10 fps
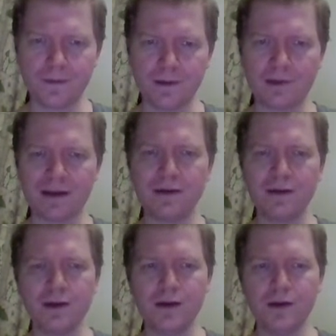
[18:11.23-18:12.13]
All right.
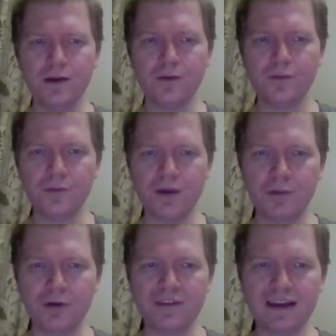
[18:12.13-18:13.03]
We
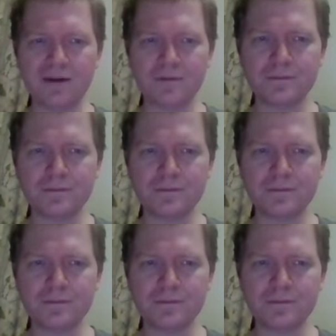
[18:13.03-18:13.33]
move down.